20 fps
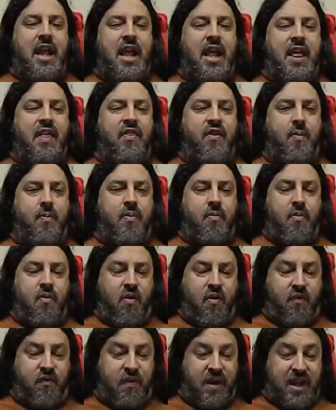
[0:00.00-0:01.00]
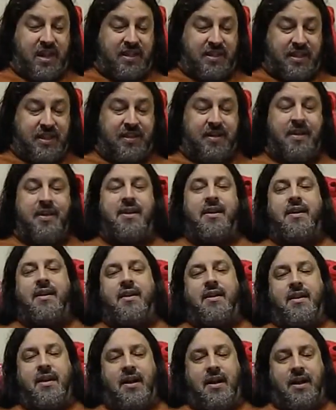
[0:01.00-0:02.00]
anthropomorphizing
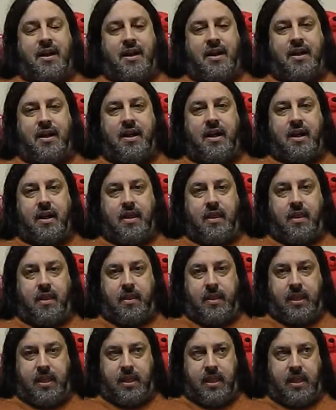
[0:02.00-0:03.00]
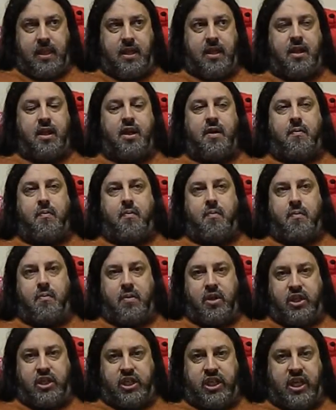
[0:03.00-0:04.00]
uh, the
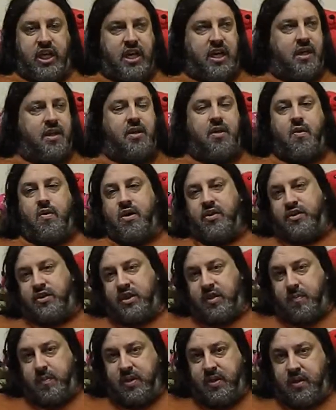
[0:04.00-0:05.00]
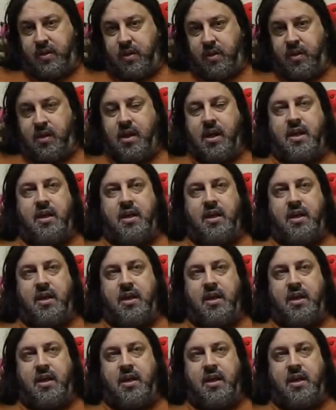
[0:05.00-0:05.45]
machine known as the computer.